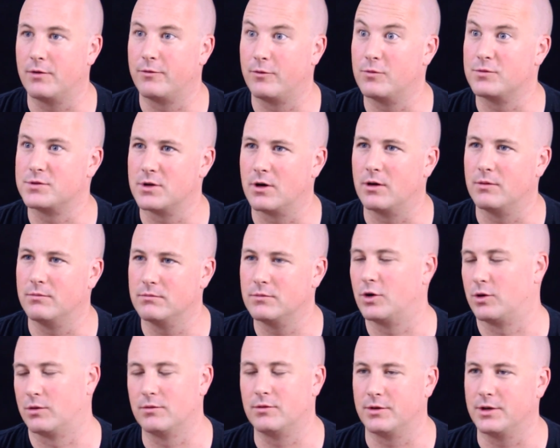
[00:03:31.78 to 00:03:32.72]
full-time
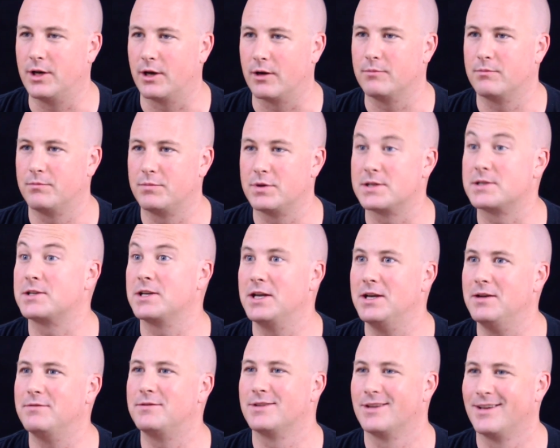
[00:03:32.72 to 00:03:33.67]
or
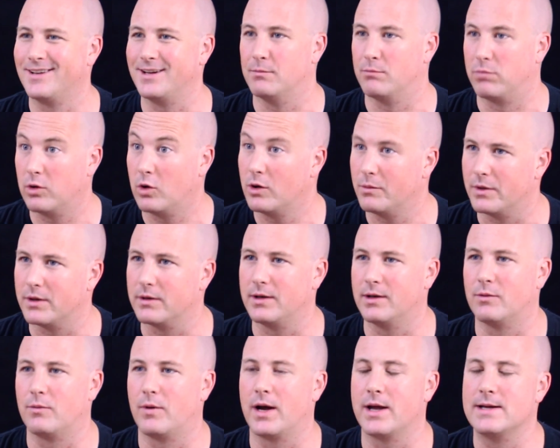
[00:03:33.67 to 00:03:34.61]
perceived employment
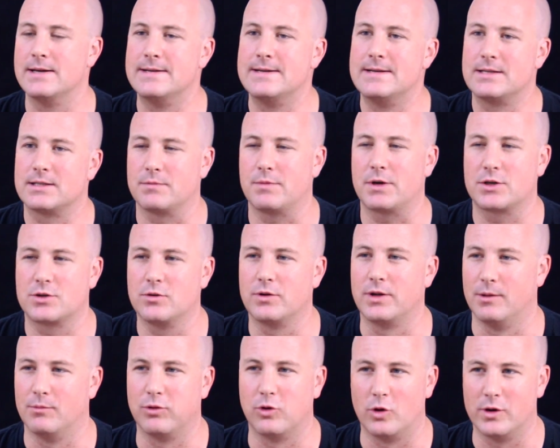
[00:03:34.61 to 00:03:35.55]
in a way. So make
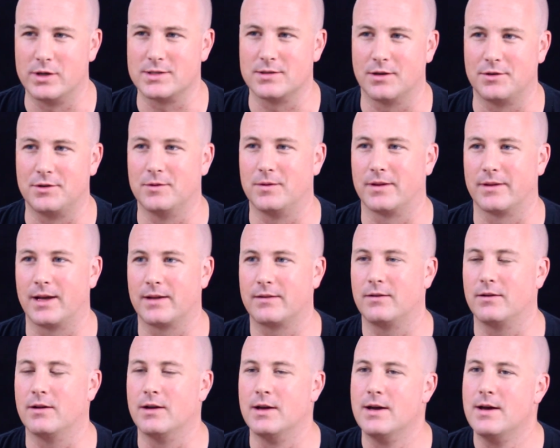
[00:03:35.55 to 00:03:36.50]
sure the employer's not doing
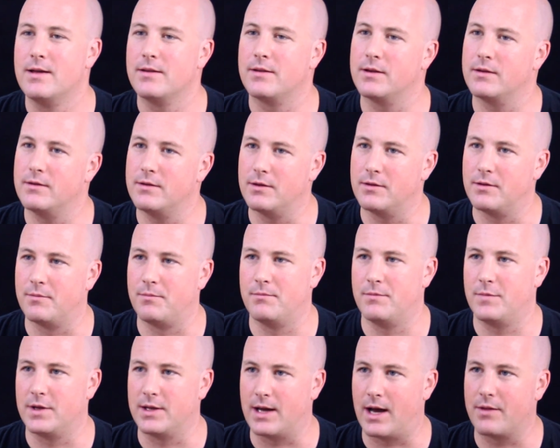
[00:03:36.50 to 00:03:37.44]
that to you.
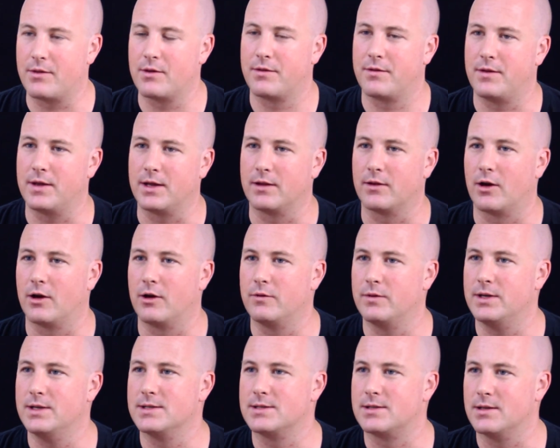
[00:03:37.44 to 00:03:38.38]
The other thing
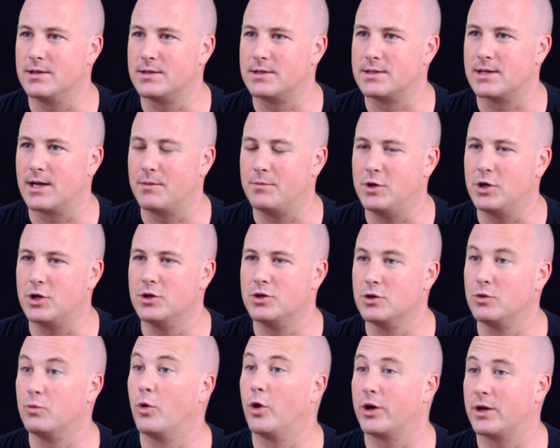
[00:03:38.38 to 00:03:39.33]
though is that you can
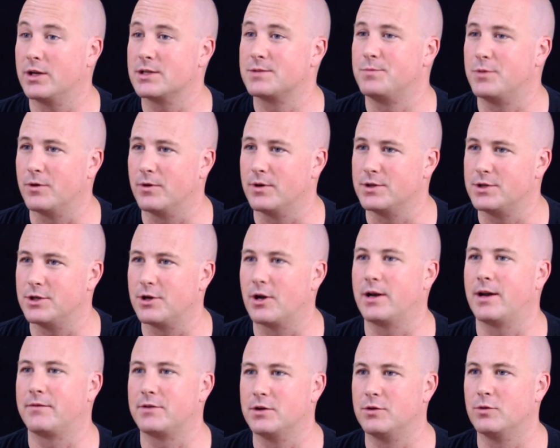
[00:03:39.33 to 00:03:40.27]
do work experience. You
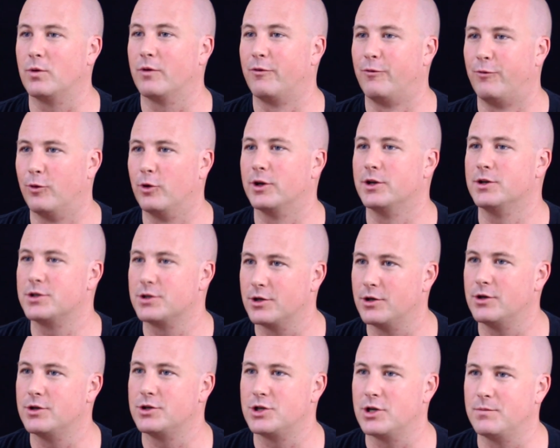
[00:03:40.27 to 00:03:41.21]
don't have to do a full
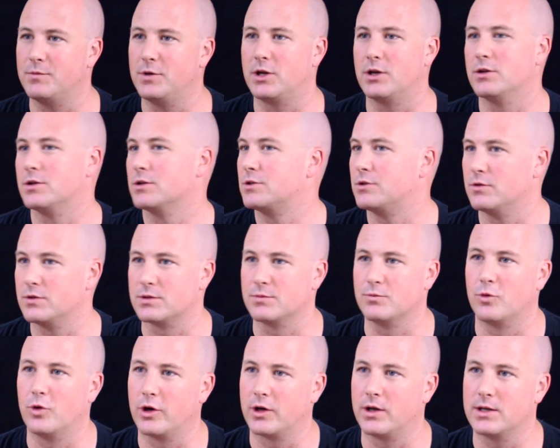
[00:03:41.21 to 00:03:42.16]
internship, you can just do
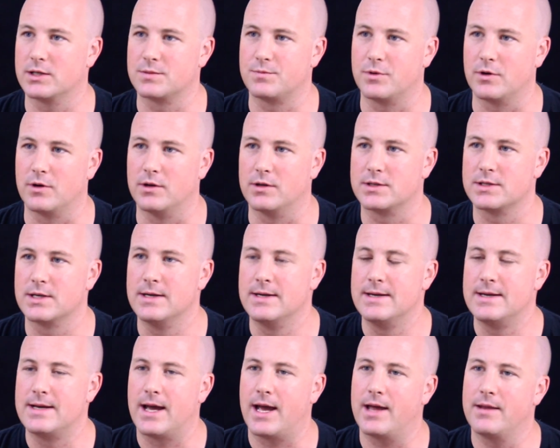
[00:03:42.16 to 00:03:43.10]
some work experience.
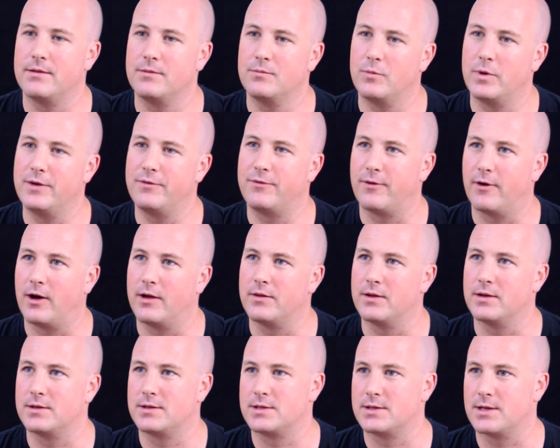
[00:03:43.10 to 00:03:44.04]
And we
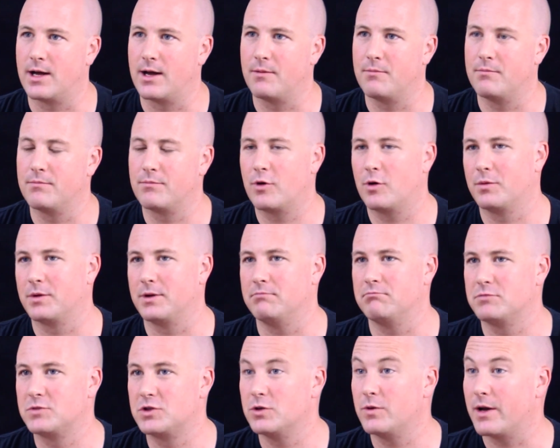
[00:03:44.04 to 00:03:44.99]
find that
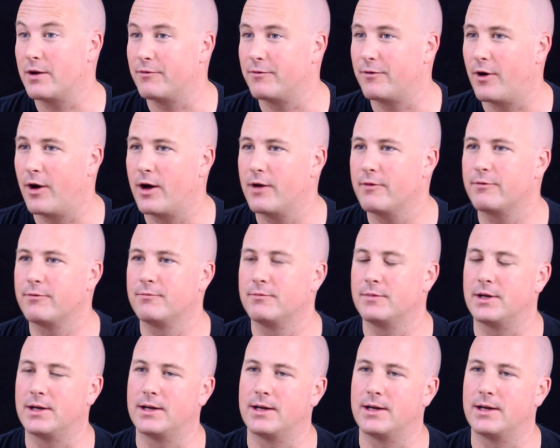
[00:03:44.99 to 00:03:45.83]
probably 2 out of 5,